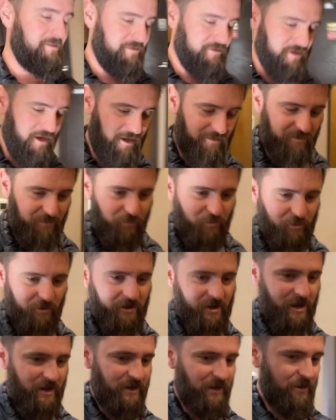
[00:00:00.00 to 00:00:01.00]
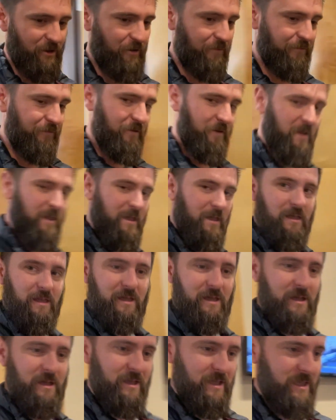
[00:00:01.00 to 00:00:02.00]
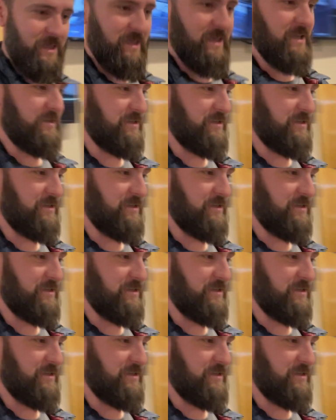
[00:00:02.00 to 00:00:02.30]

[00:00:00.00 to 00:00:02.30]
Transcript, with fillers: Jonathan, we're knocking off a, a